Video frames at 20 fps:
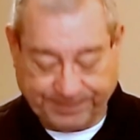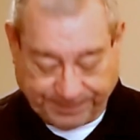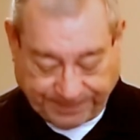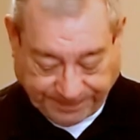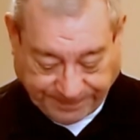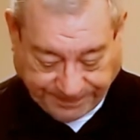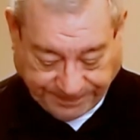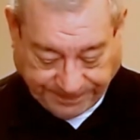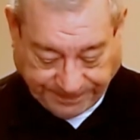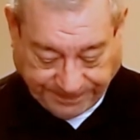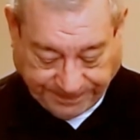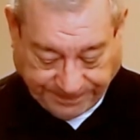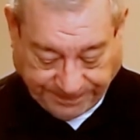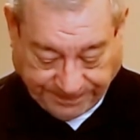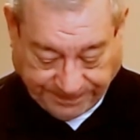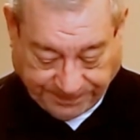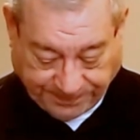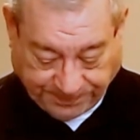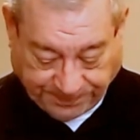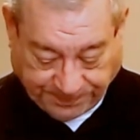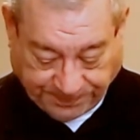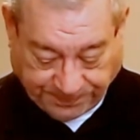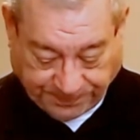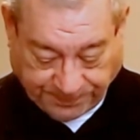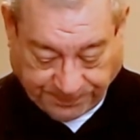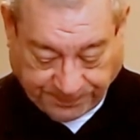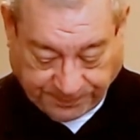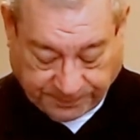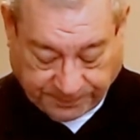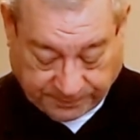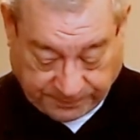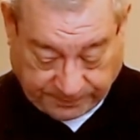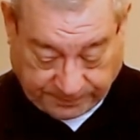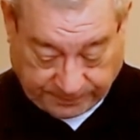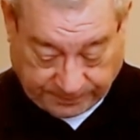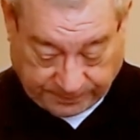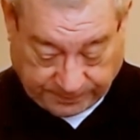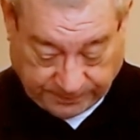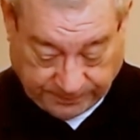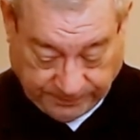
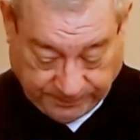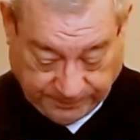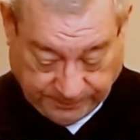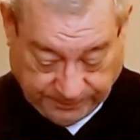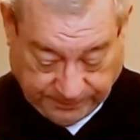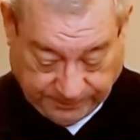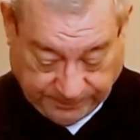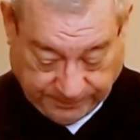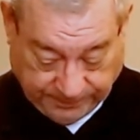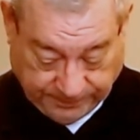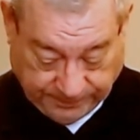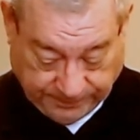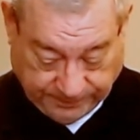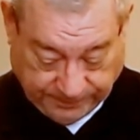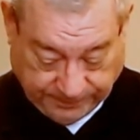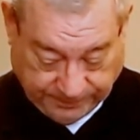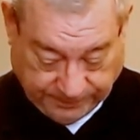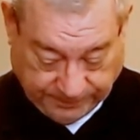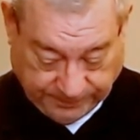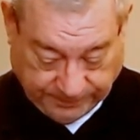(silence)